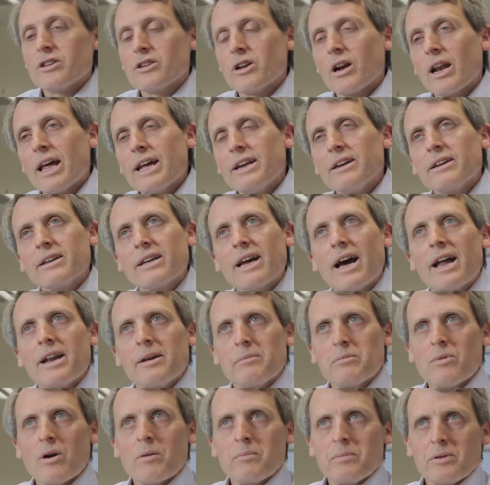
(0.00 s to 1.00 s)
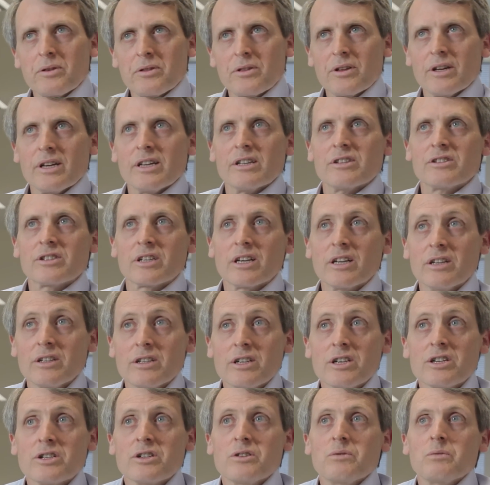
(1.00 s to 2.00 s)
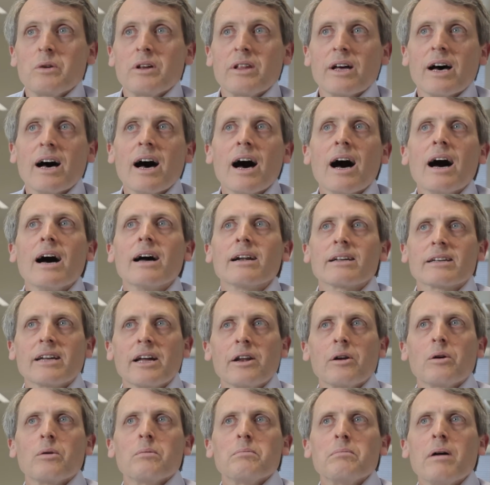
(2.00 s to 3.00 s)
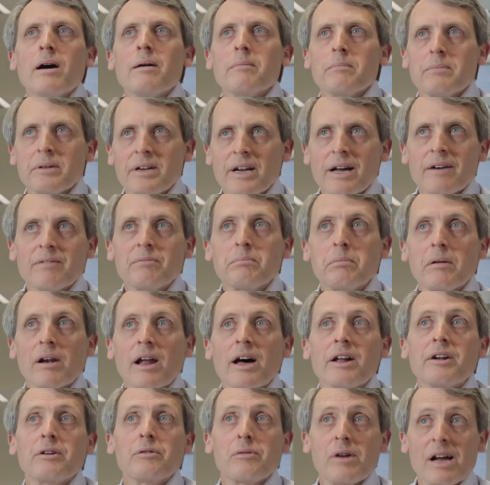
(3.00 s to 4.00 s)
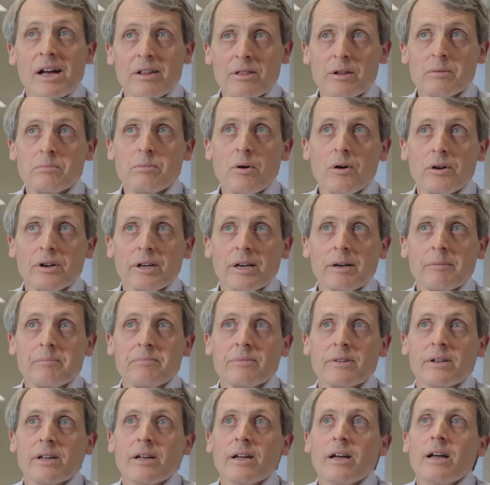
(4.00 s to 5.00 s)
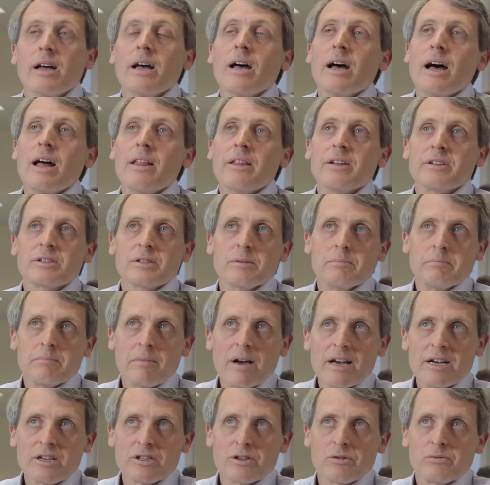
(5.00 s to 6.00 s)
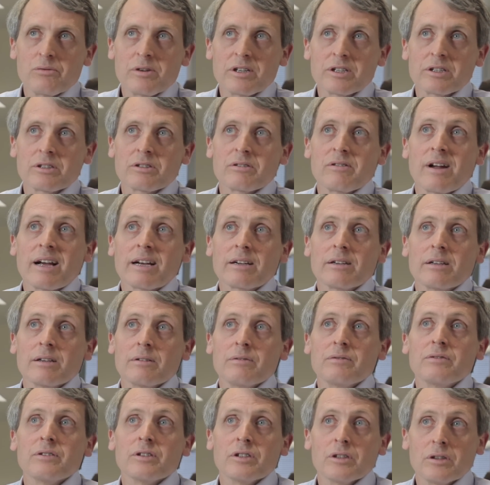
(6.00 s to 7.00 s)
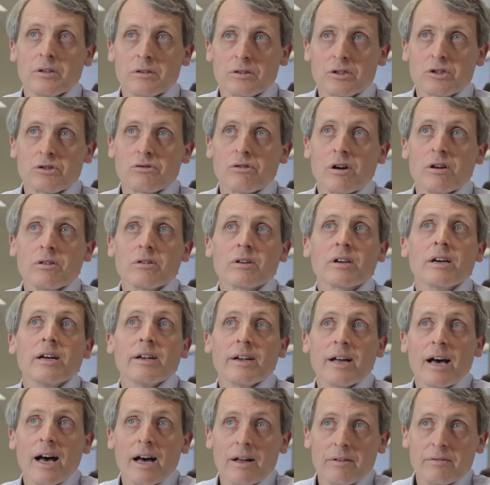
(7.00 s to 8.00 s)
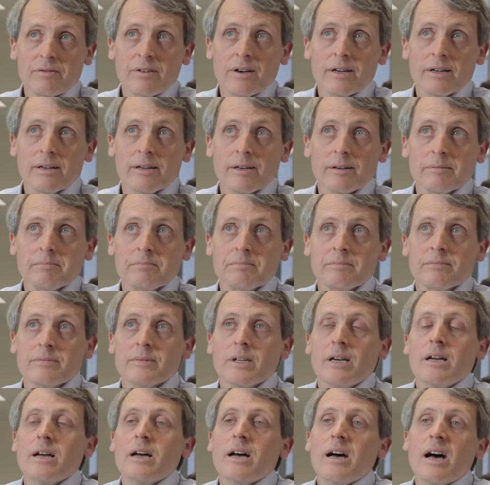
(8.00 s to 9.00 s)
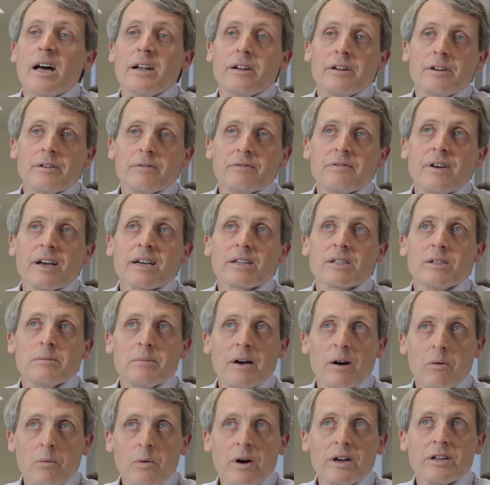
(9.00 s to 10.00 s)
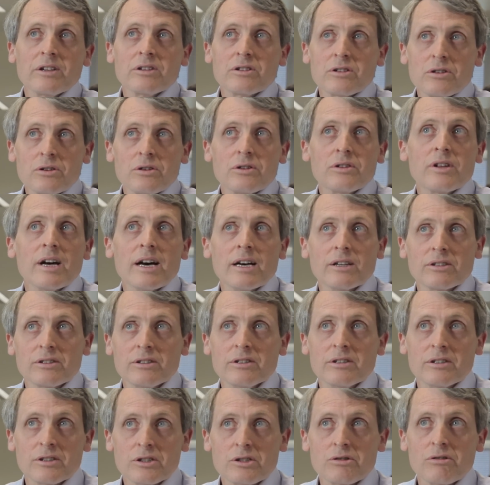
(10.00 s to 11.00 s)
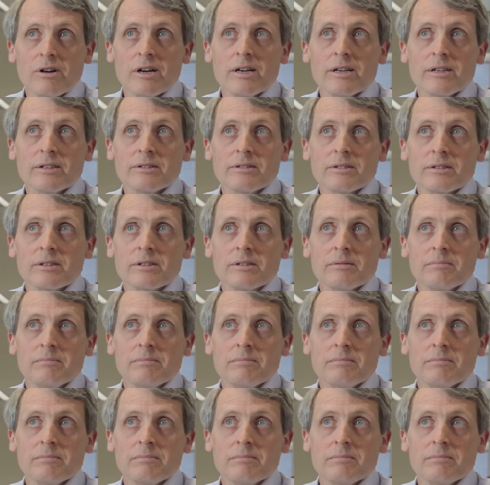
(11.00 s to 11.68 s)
Dilated cardiomyopathy is a condition where the heart cannot pump enough blood around the body, and that's a major risk factor for stroke and heart failure. And it affects about 1 in 2,000 Australians.